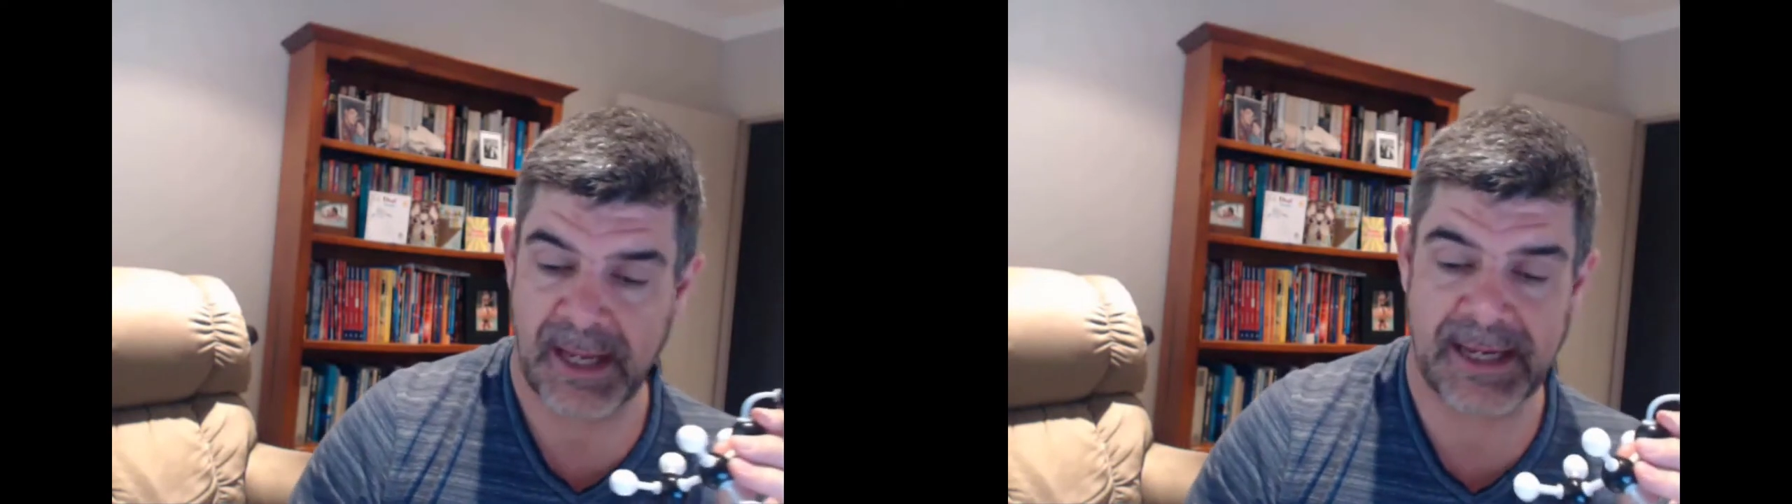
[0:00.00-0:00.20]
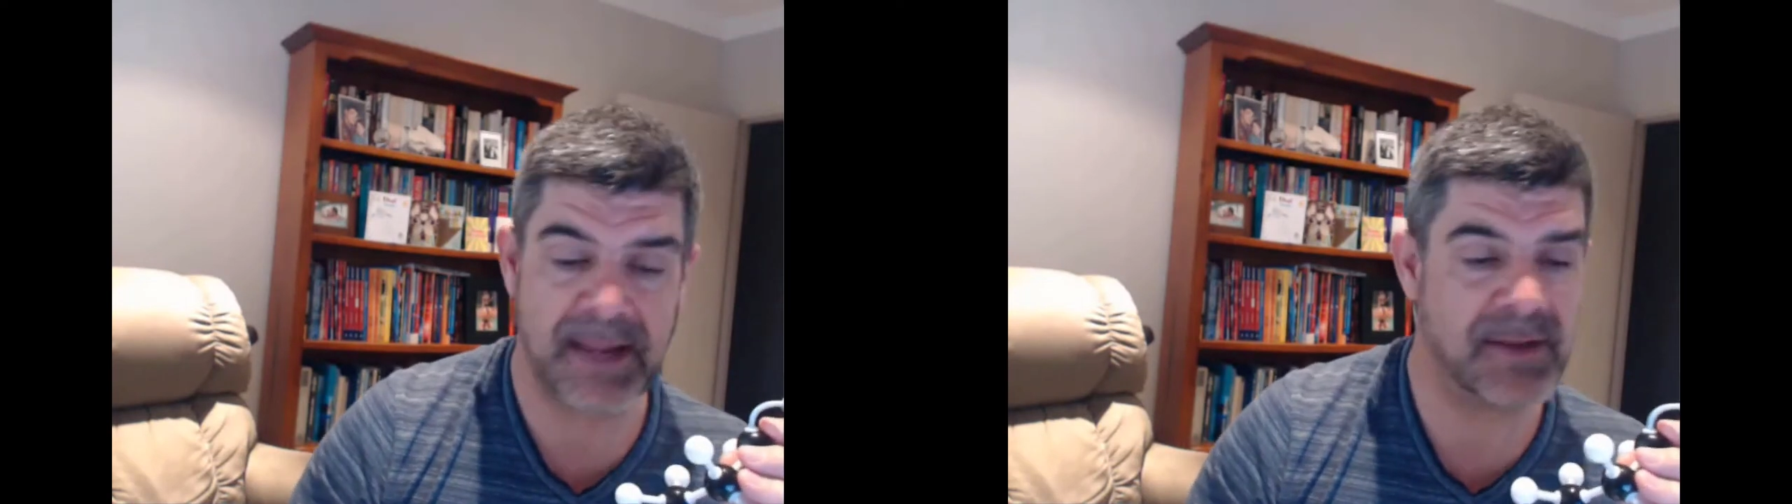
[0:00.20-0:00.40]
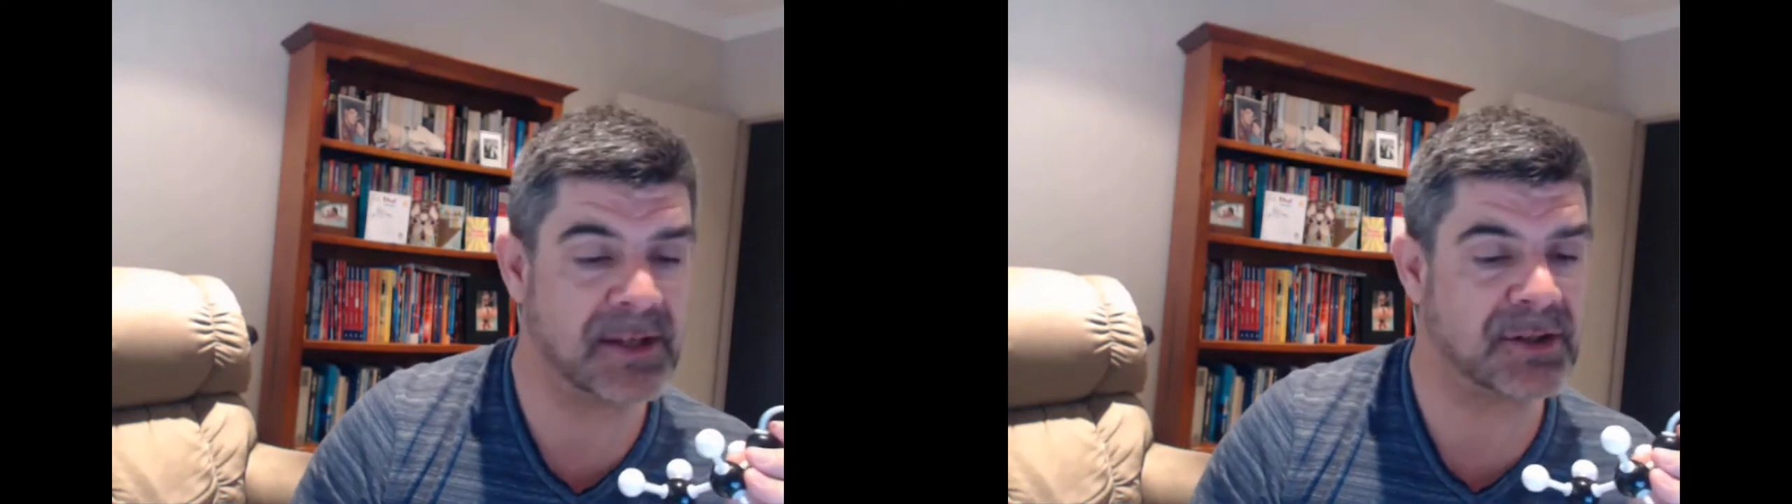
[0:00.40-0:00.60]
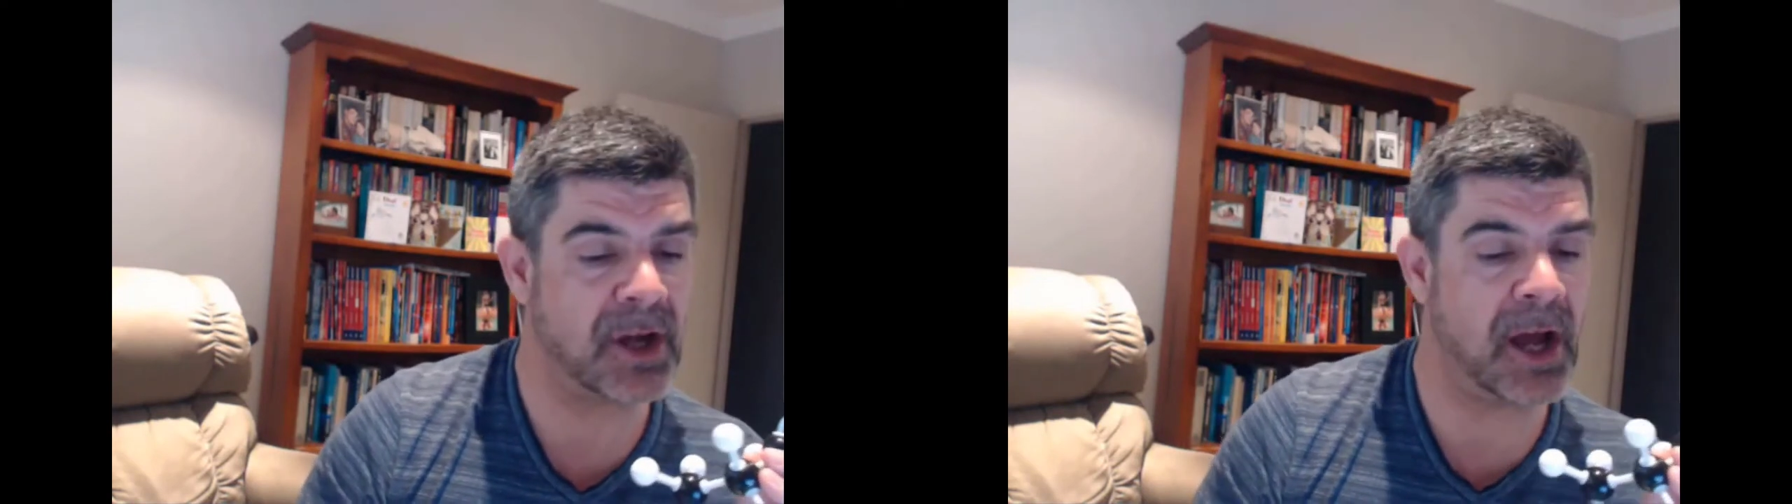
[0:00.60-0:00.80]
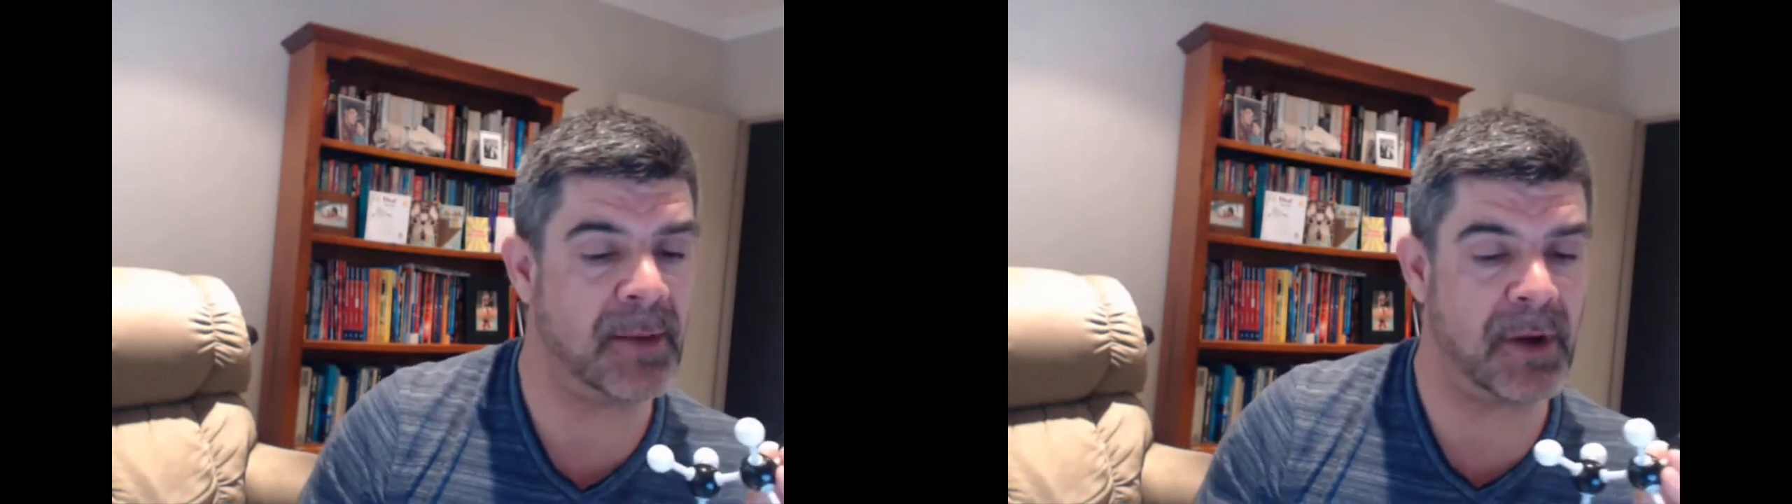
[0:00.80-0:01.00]
Again, this
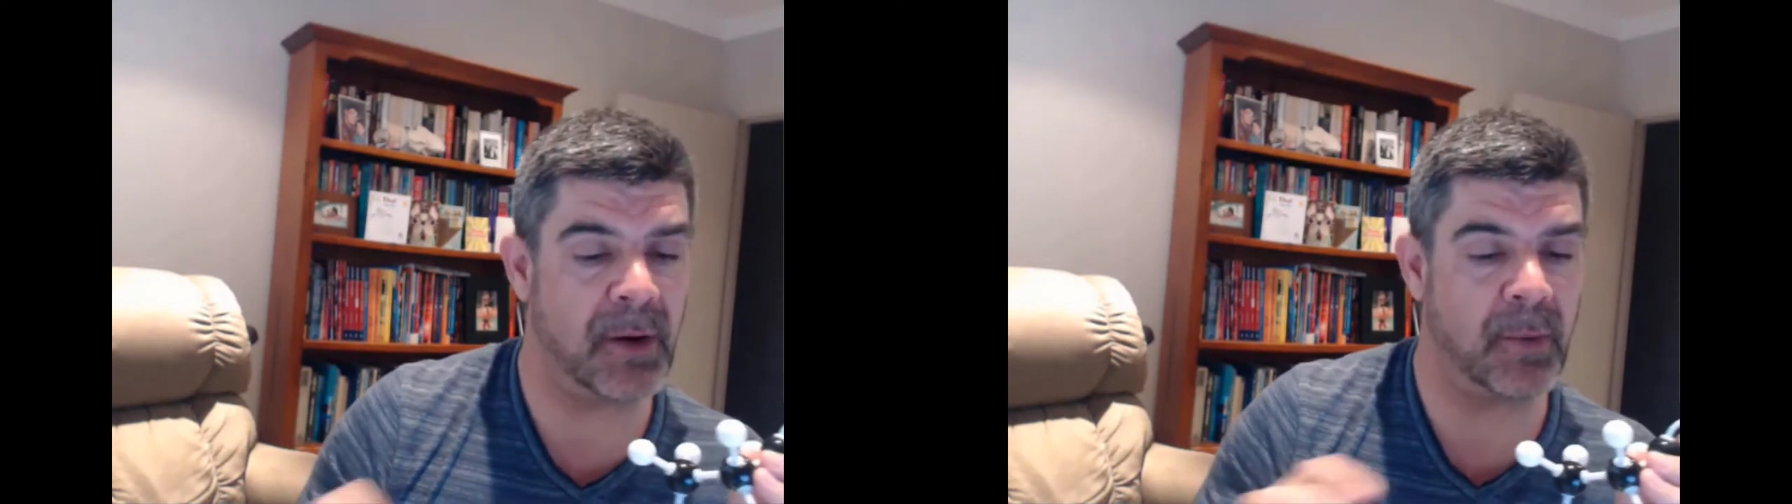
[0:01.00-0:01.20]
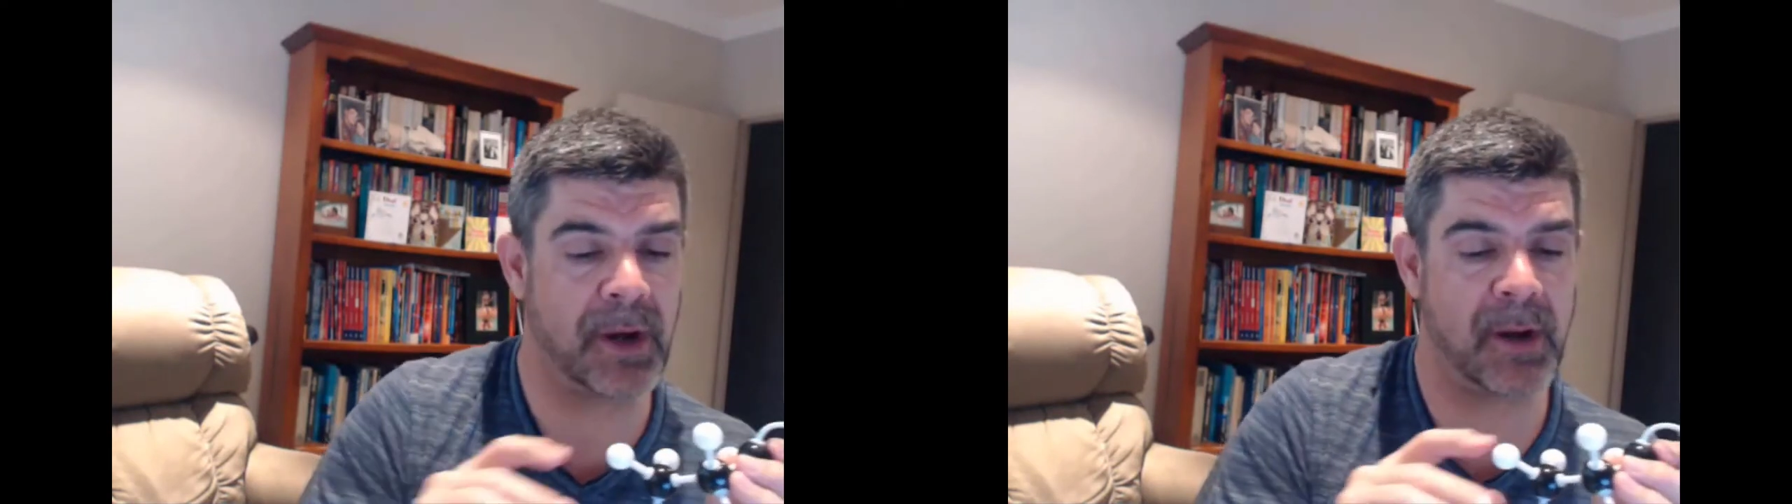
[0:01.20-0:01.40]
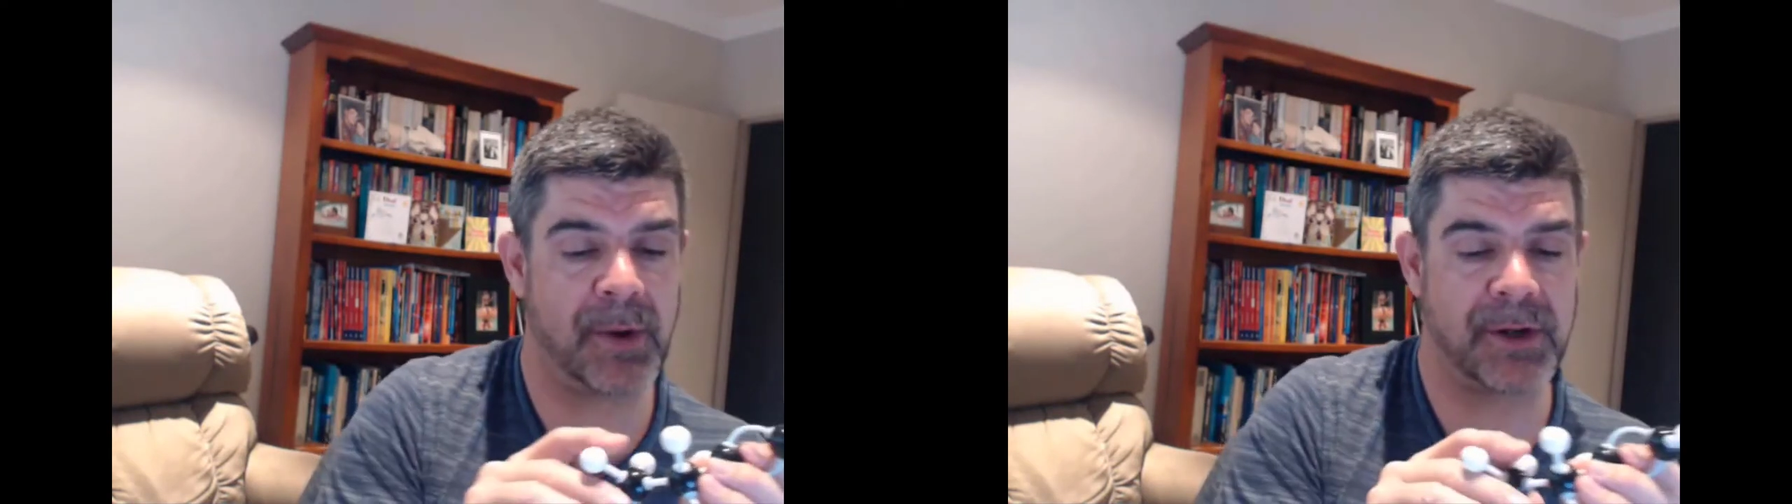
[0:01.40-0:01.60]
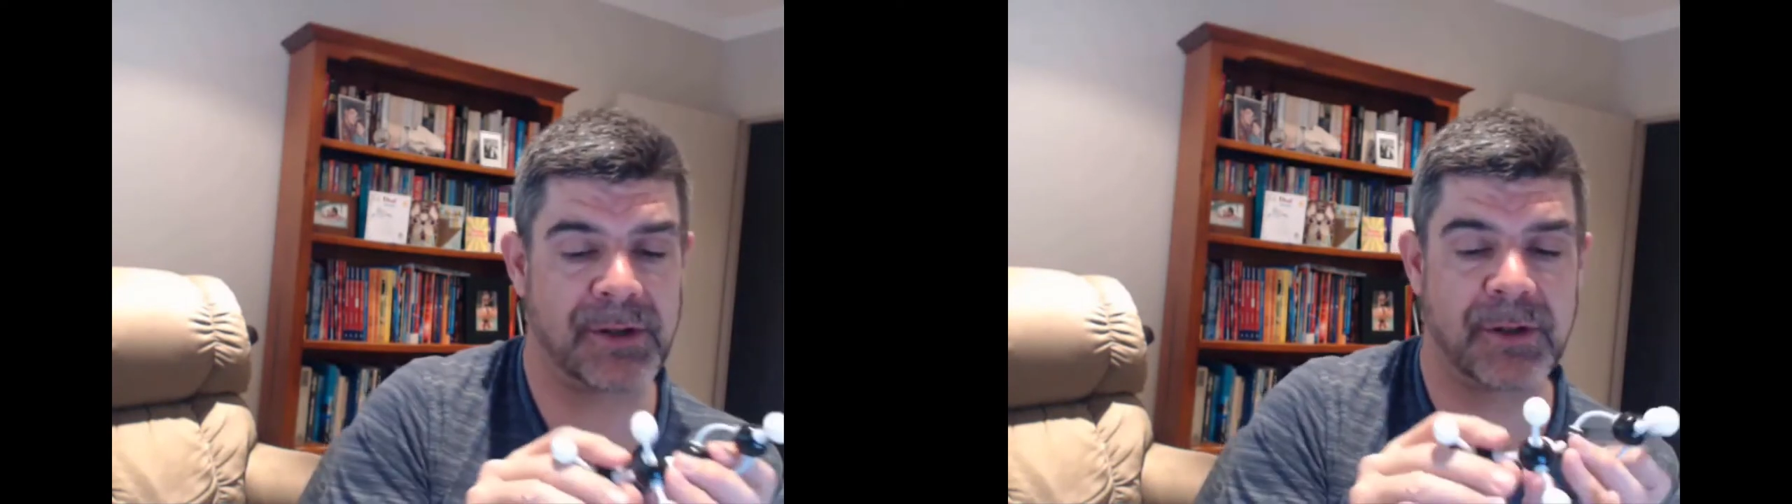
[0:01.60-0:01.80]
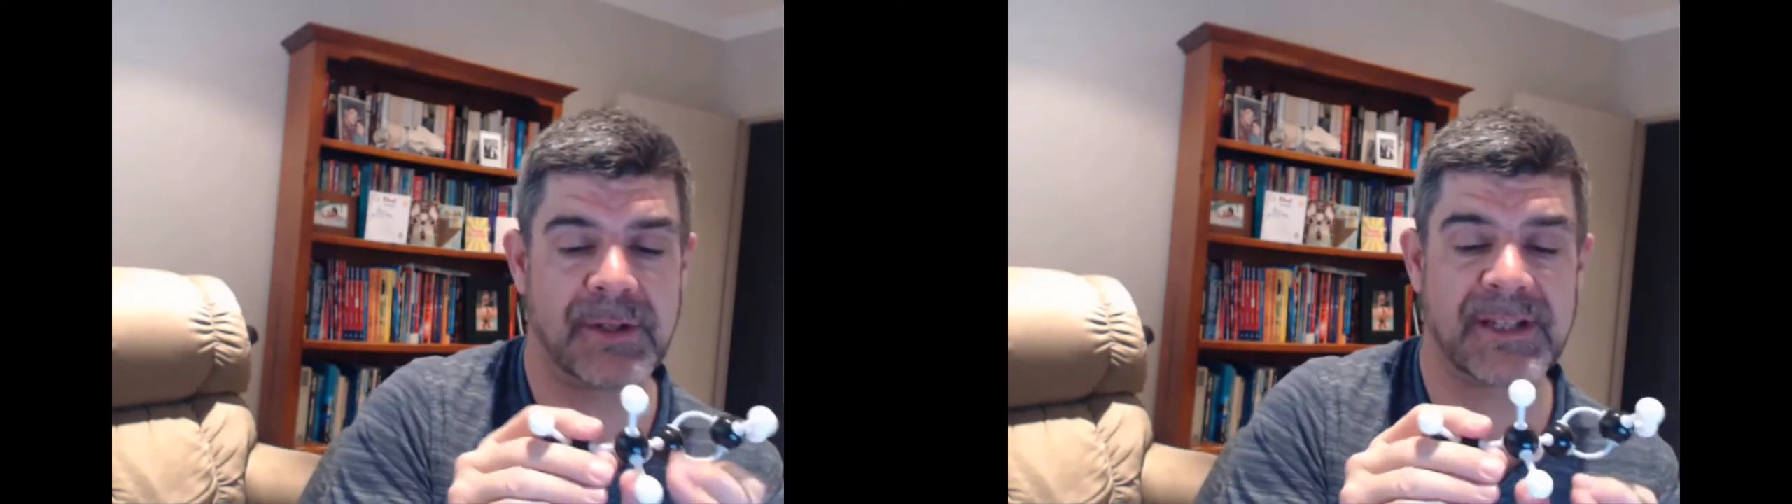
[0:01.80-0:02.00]
time, what I want to do